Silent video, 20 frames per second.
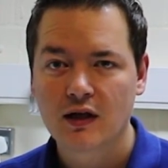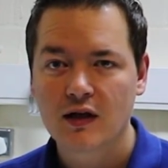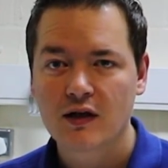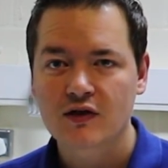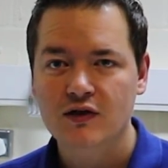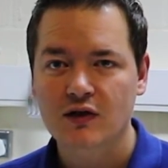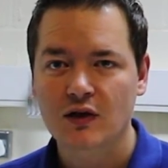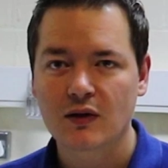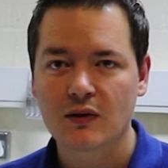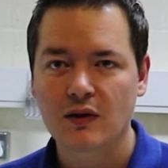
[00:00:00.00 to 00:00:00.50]

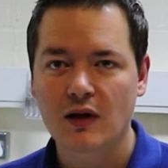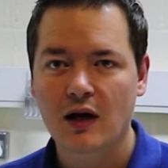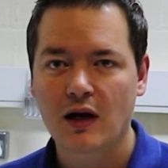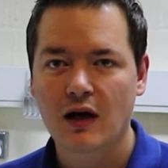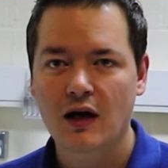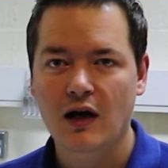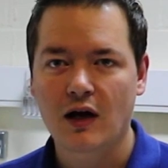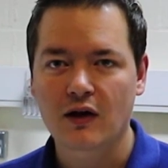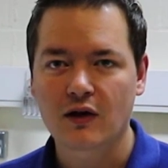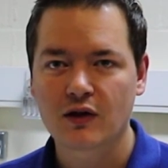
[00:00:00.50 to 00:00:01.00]
So
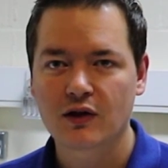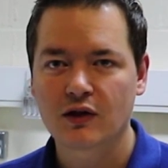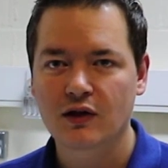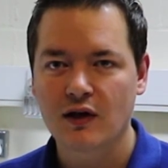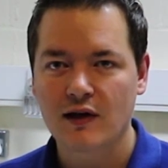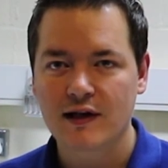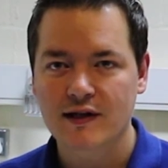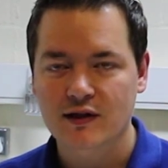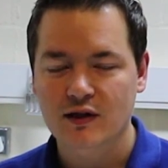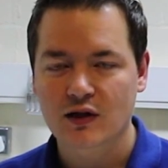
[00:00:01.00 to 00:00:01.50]
I know you
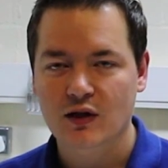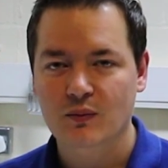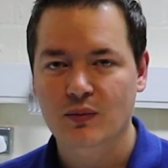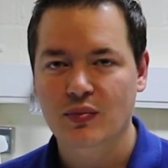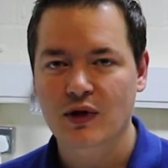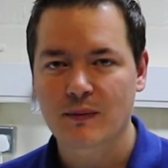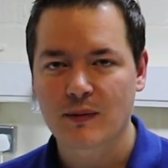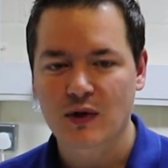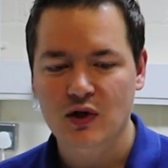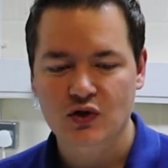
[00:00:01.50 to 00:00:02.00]
guys are
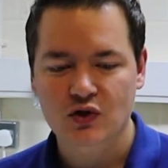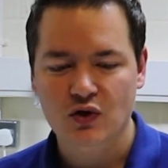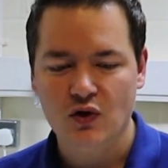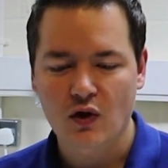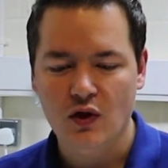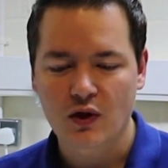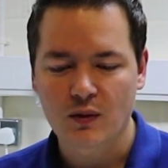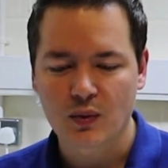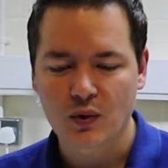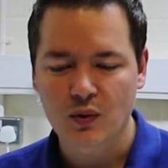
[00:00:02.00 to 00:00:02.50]
pretty much
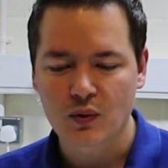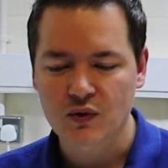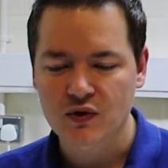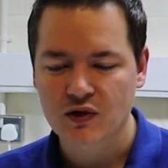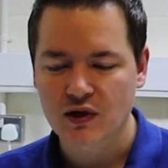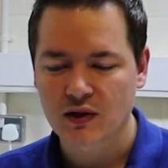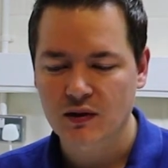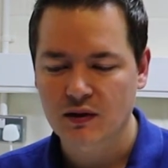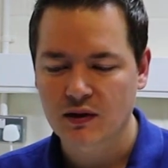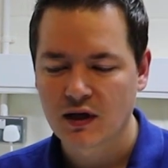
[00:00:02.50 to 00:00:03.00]
on the ball,
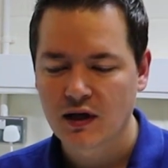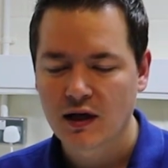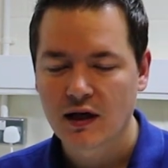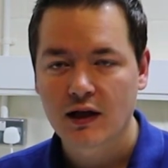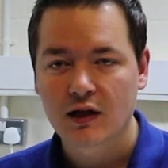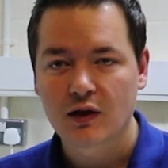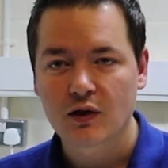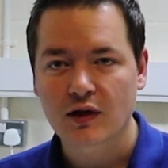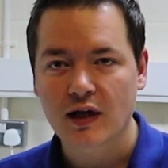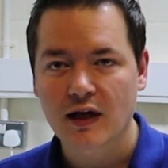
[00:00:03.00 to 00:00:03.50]
so
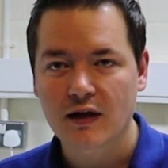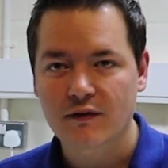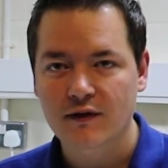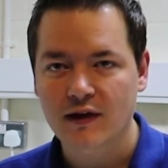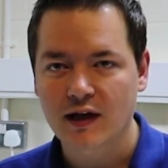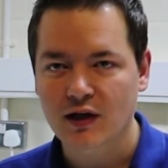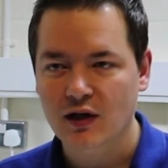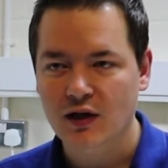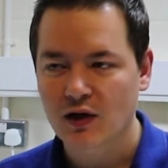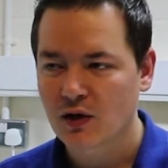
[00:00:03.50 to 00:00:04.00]
look out for
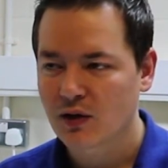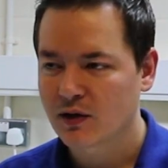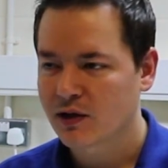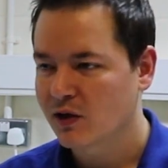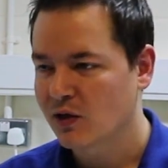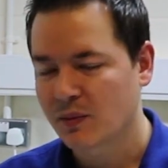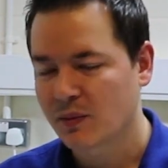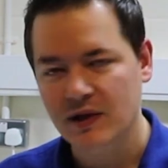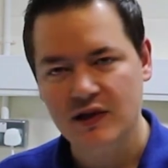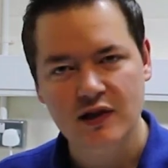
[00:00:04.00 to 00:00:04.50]
that code,
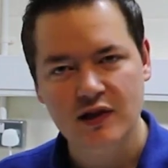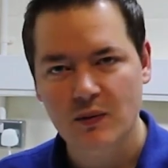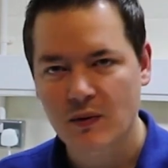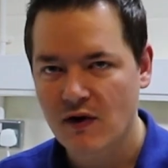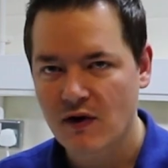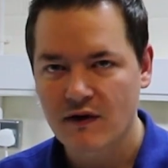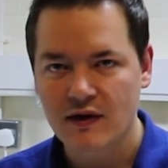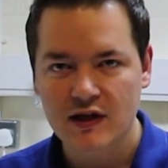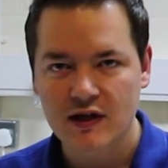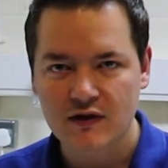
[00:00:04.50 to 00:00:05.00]
it'll be
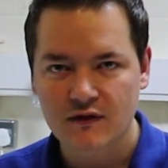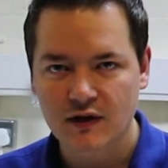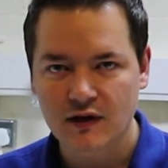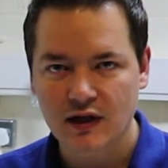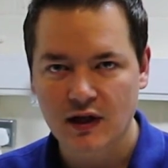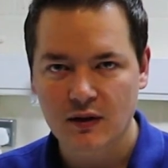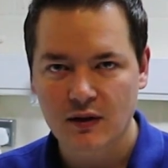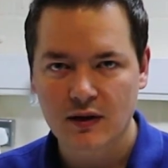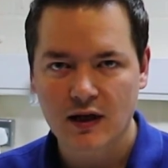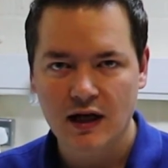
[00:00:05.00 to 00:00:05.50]
somewhere in this
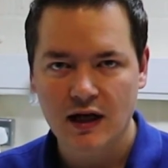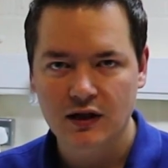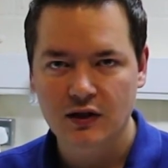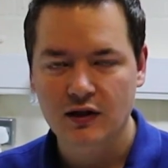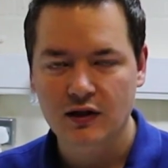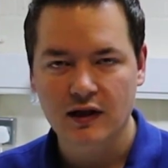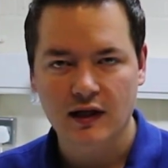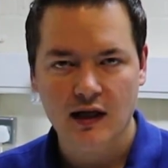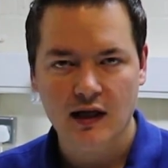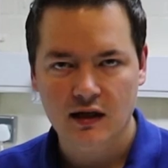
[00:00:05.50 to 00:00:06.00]
video and you
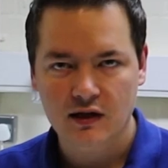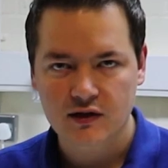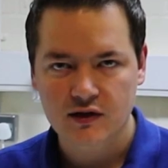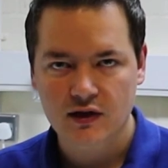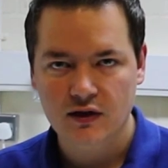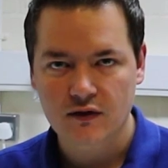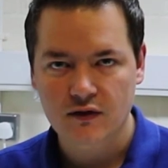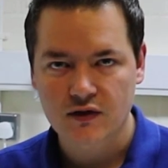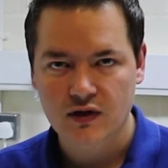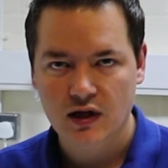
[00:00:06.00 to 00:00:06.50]
can get
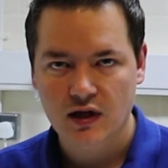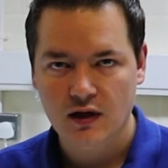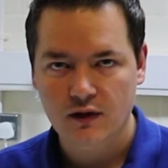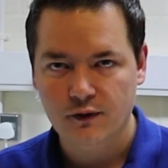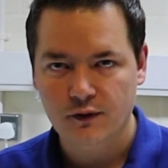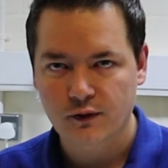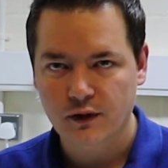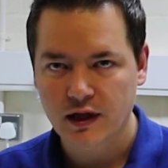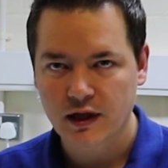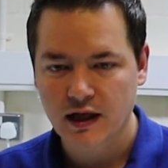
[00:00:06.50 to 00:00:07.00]
yourselves a
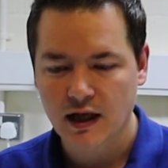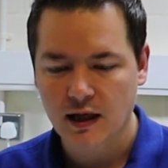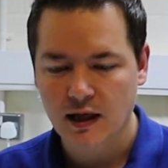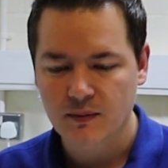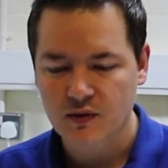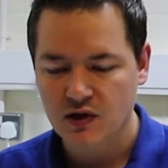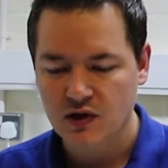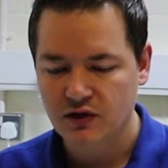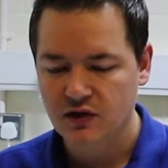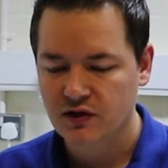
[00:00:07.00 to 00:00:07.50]
free game.
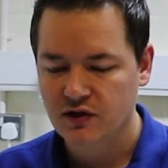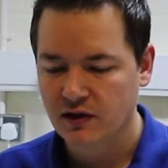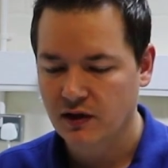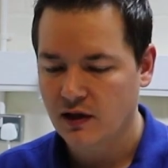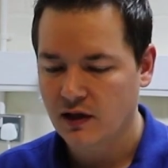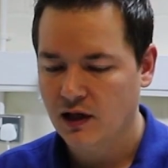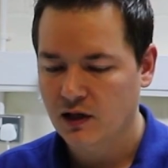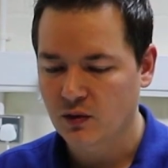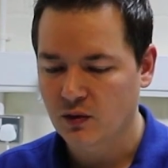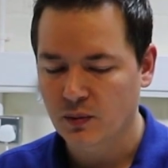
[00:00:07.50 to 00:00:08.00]
So just a
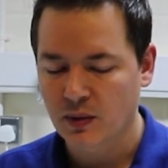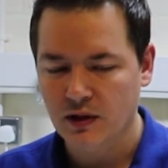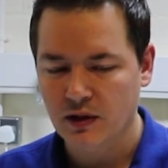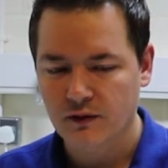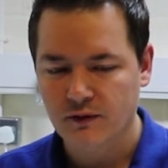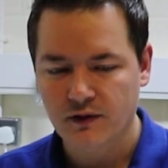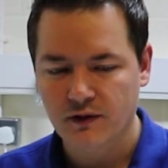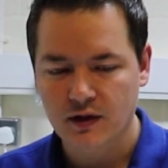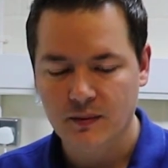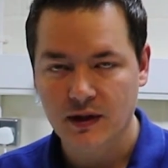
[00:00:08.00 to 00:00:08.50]
little bit of
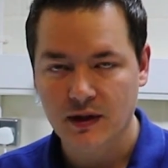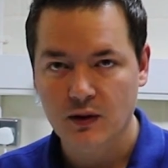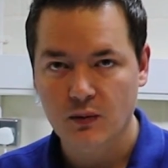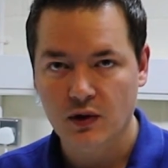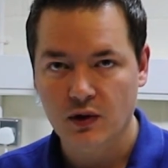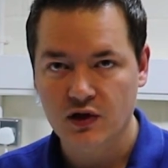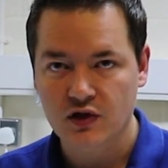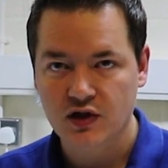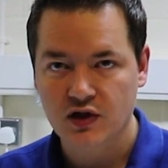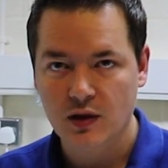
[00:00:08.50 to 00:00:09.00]
freebie I
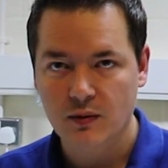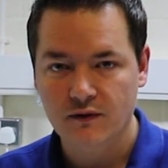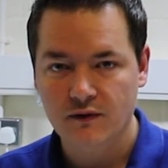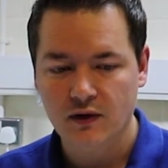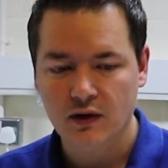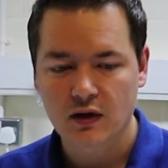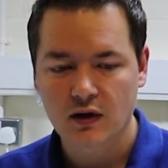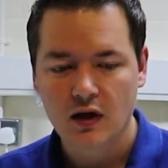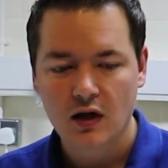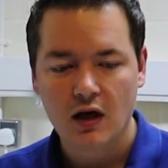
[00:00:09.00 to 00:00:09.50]
wanted to share with
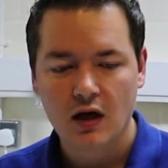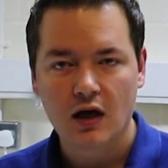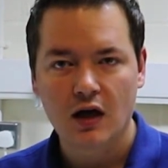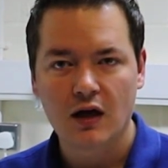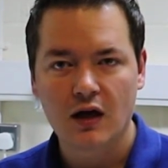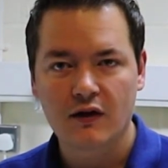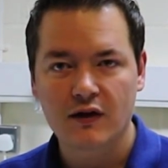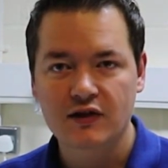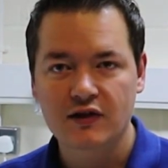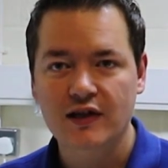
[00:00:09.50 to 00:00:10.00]
you.
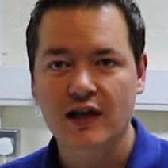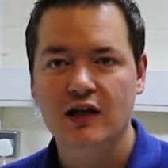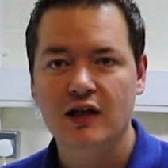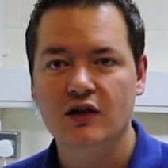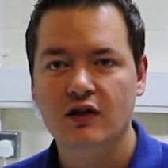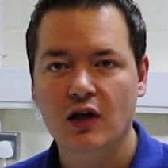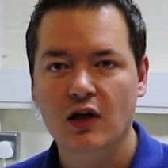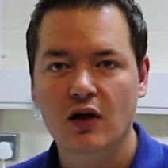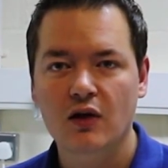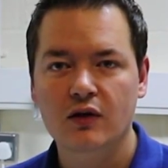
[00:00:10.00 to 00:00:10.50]
Uh, the second
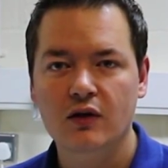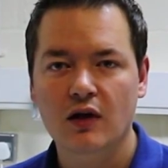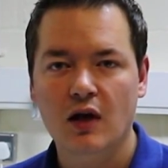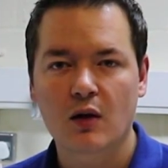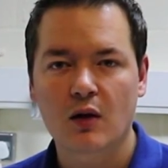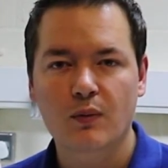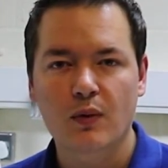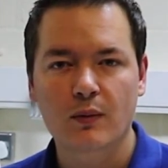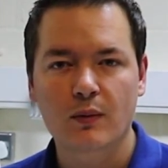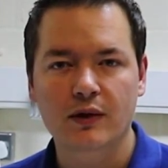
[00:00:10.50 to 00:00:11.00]
code, I'll
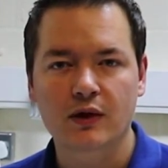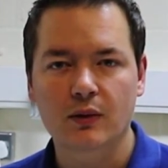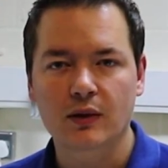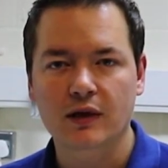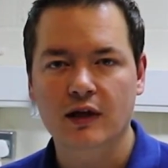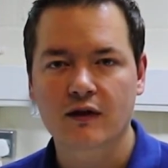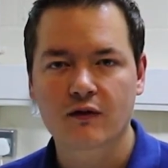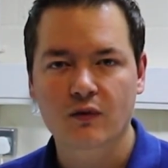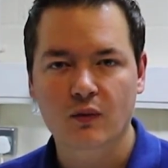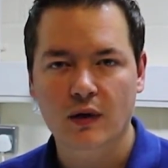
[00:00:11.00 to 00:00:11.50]
probably do a
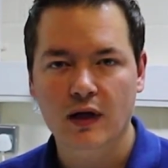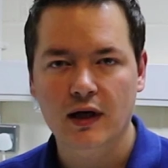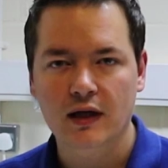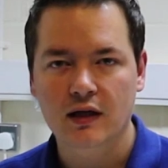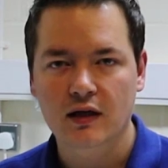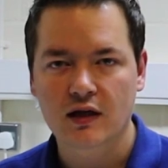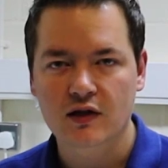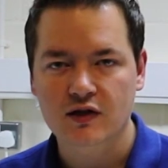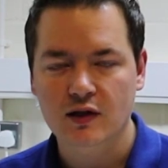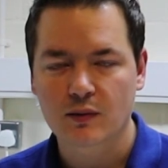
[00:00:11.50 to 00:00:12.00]
giveaway
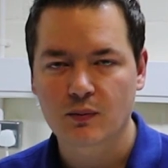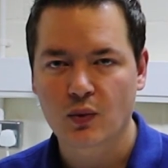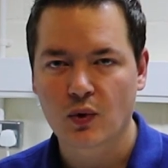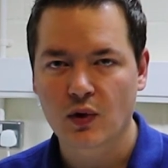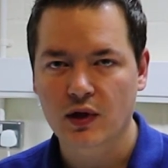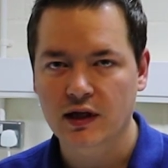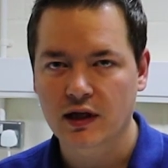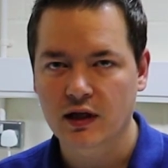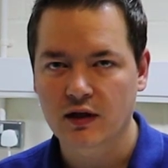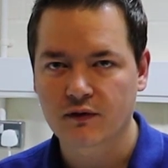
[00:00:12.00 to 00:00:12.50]
at some
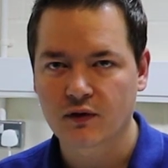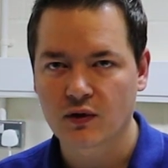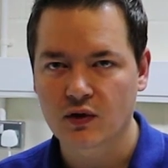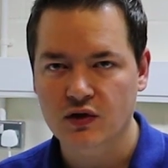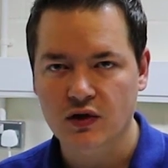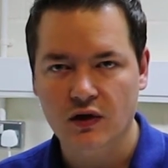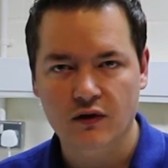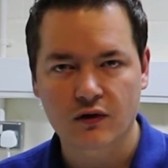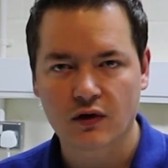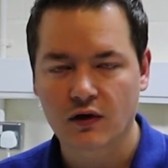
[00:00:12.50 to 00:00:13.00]
point in the
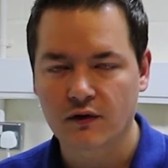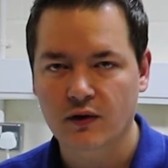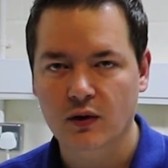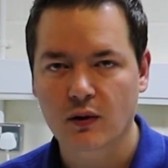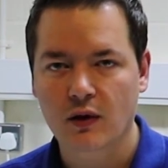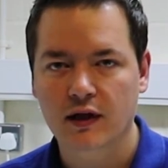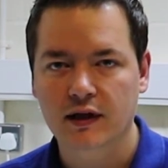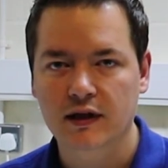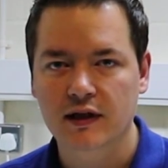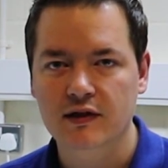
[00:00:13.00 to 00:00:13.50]
future. I've got a few
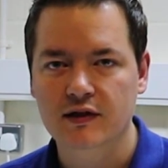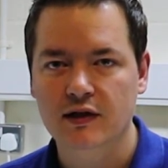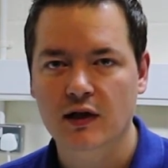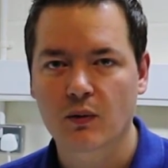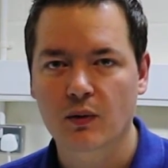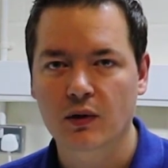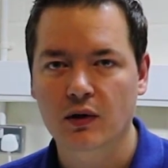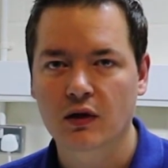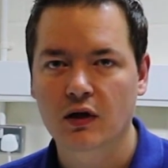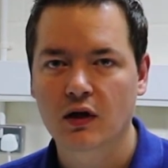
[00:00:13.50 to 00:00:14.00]
ideas that I
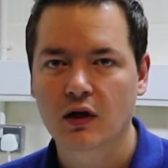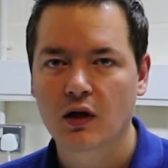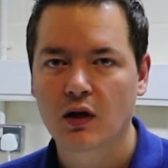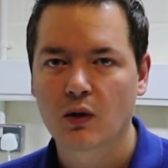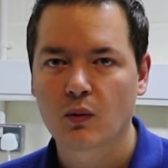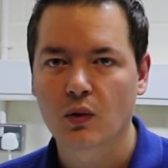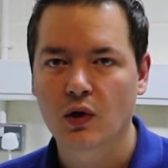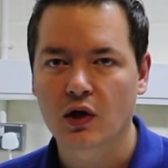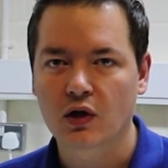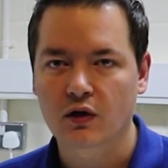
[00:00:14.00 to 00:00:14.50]
want to
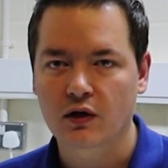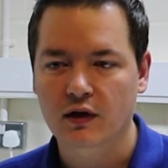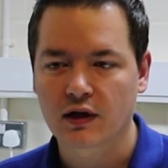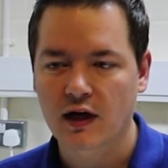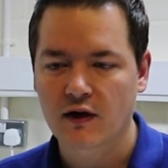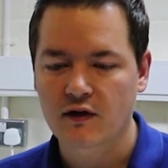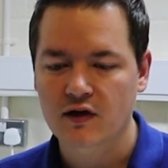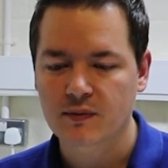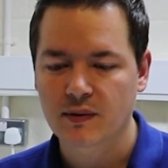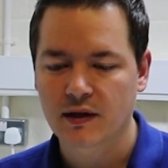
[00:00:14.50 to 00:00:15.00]
work on in
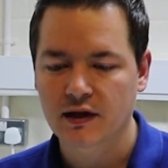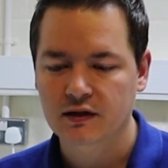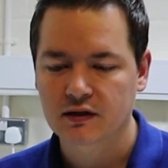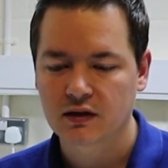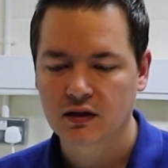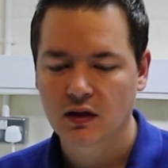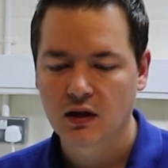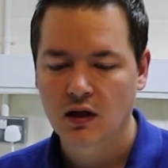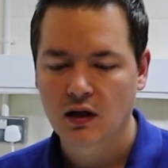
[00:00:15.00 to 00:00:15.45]
that respect.